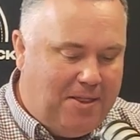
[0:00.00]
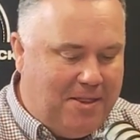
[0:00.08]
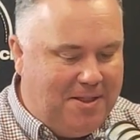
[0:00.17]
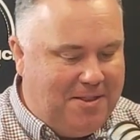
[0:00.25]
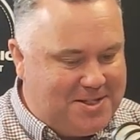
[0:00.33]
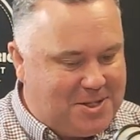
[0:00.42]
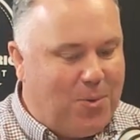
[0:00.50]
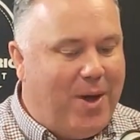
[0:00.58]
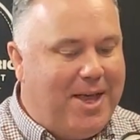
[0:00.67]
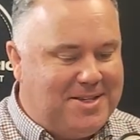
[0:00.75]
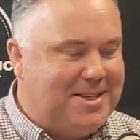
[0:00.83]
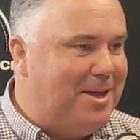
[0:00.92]
the
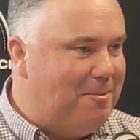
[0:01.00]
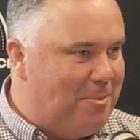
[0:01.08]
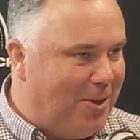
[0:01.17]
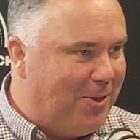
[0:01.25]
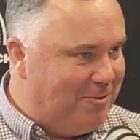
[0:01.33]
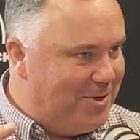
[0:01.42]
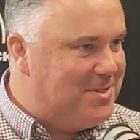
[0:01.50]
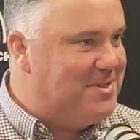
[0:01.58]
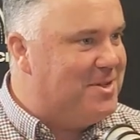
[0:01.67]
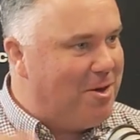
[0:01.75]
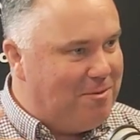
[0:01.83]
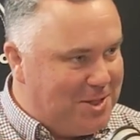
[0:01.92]
square seam bowling
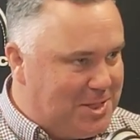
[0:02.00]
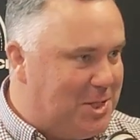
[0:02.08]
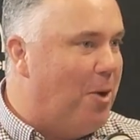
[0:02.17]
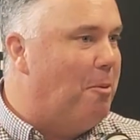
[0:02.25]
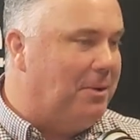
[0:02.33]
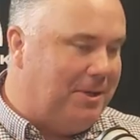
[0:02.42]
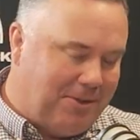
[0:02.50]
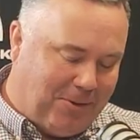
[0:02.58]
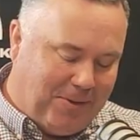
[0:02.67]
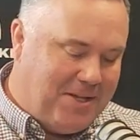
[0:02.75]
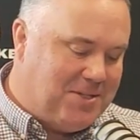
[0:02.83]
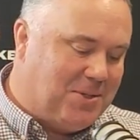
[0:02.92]
versus over the top and
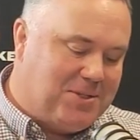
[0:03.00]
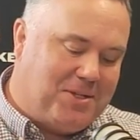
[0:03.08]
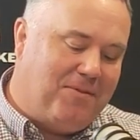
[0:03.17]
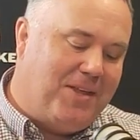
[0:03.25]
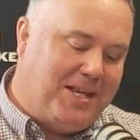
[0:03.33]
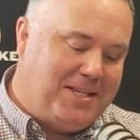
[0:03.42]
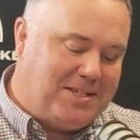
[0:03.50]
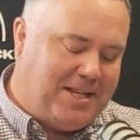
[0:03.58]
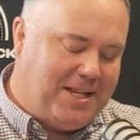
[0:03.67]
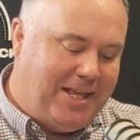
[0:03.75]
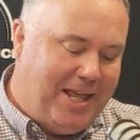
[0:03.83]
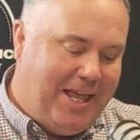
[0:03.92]
all these sorts of things,
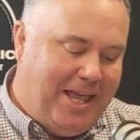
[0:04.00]
and